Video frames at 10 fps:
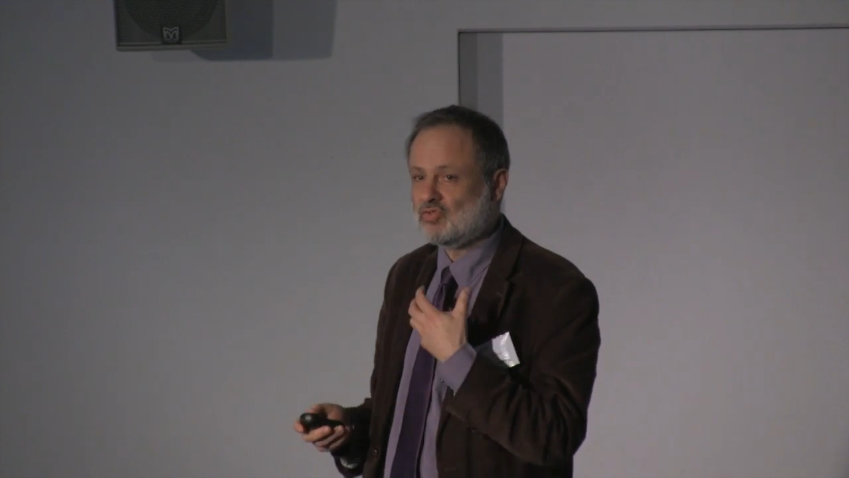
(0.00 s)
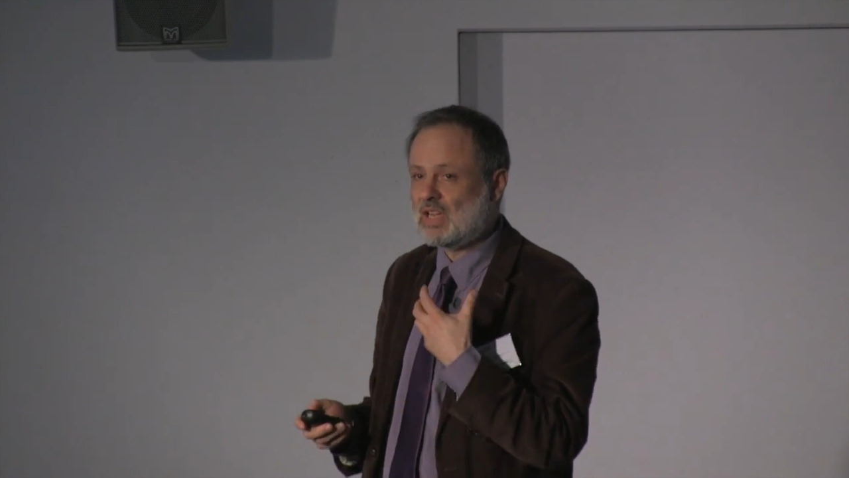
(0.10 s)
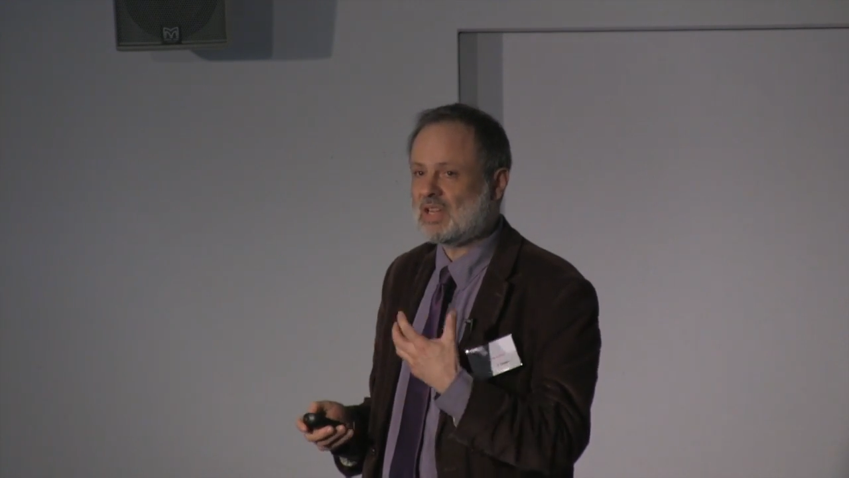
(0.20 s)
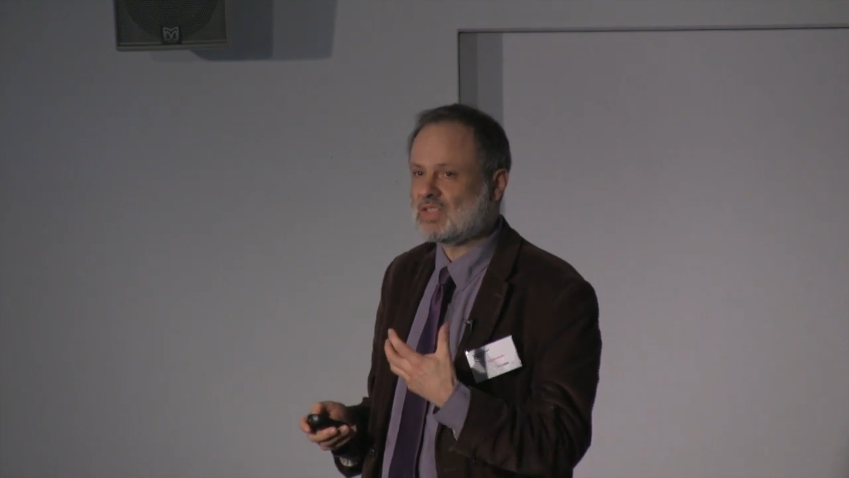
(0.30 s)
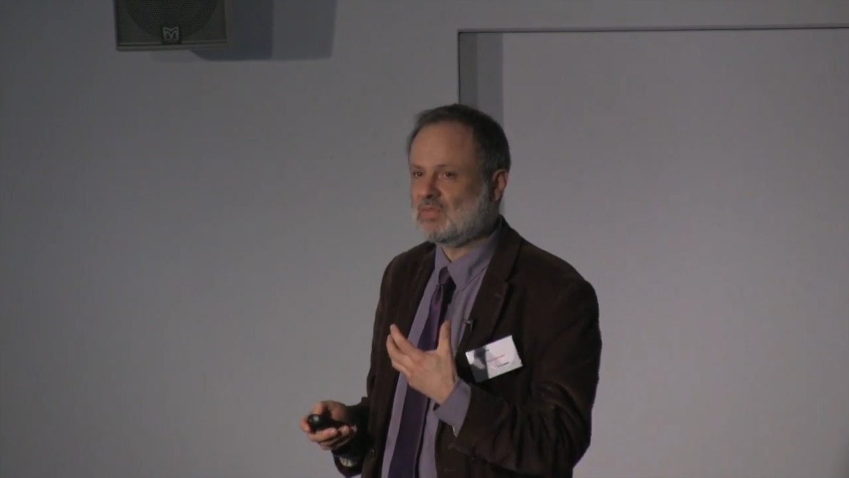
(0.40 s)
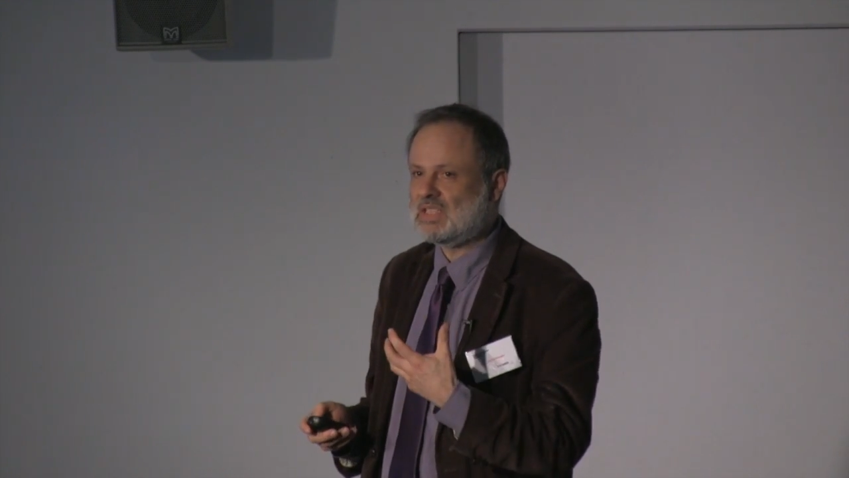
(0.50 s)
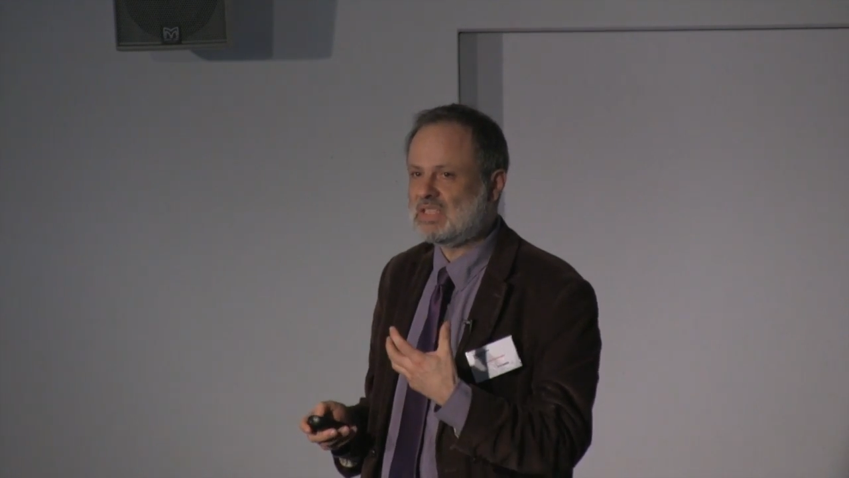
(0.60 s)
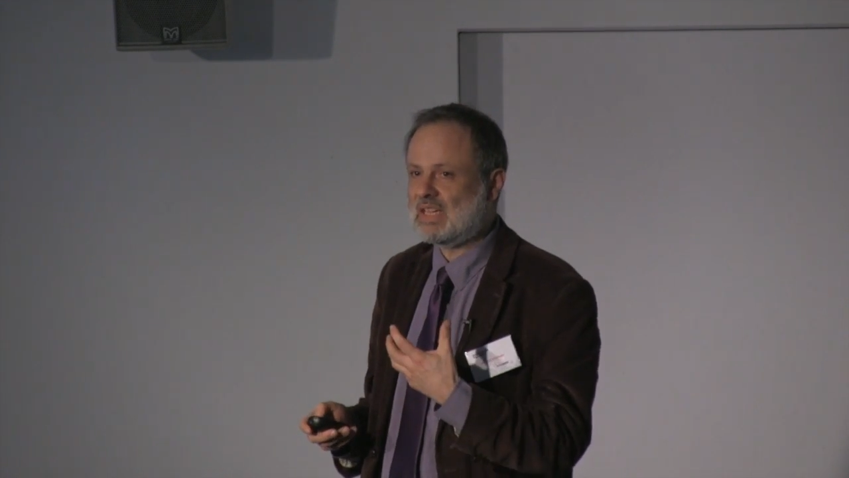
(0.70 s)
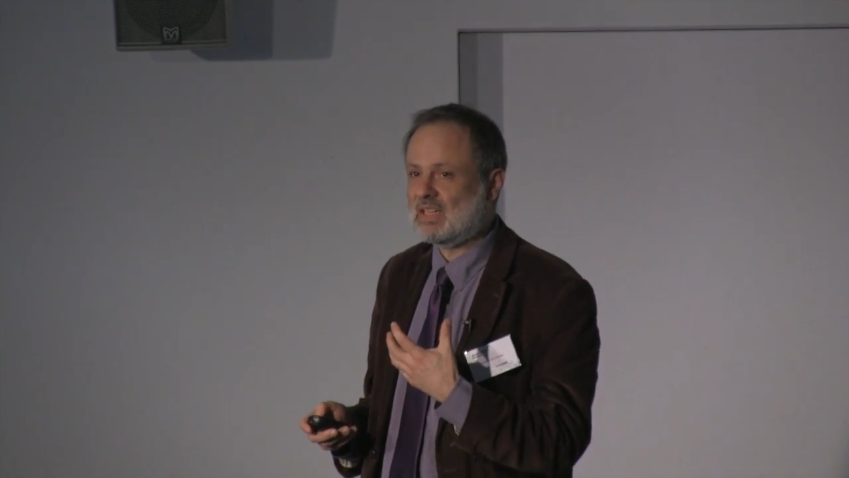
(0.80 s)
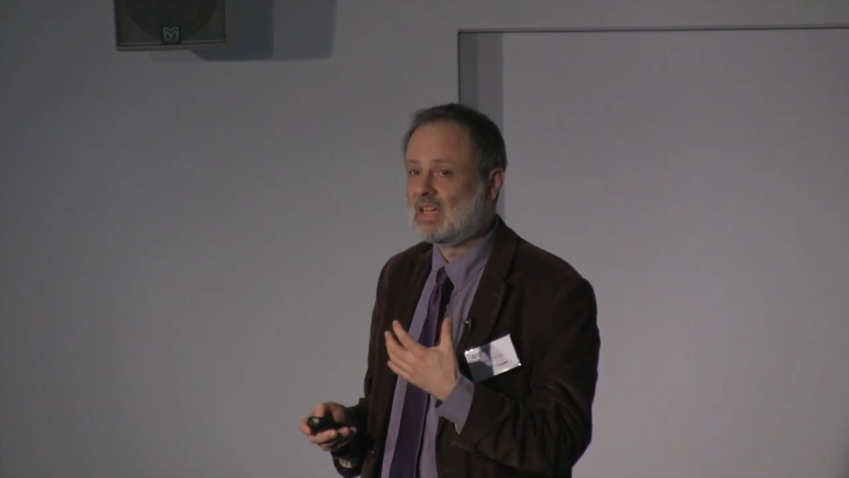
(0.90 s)
relatively
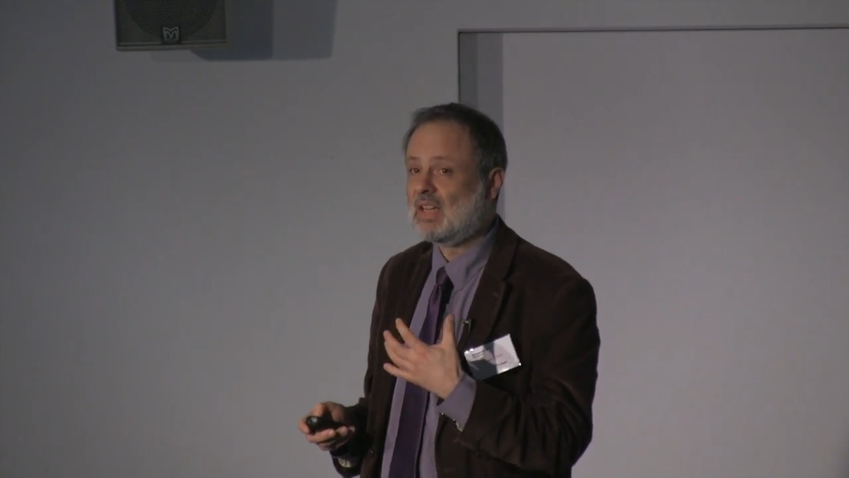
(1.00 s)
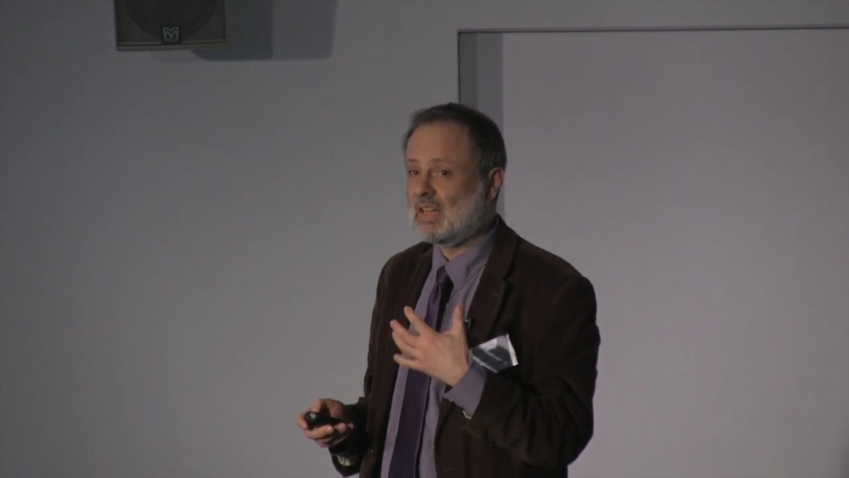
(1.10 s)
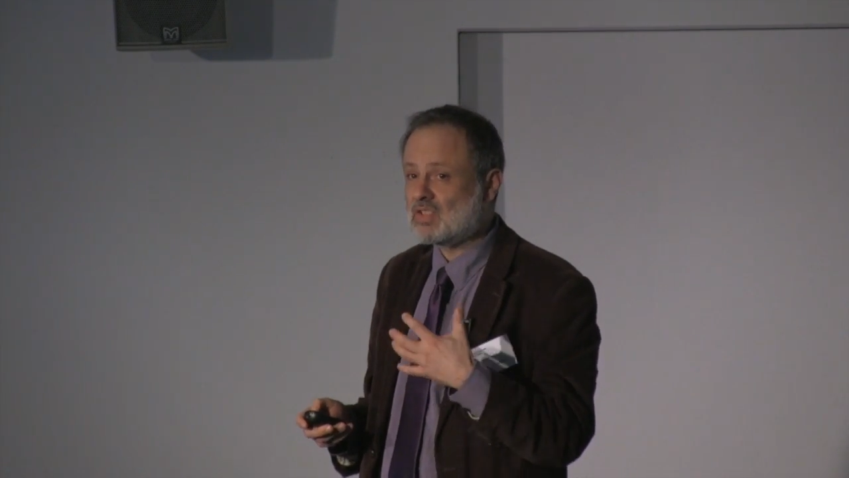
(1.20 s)
thin.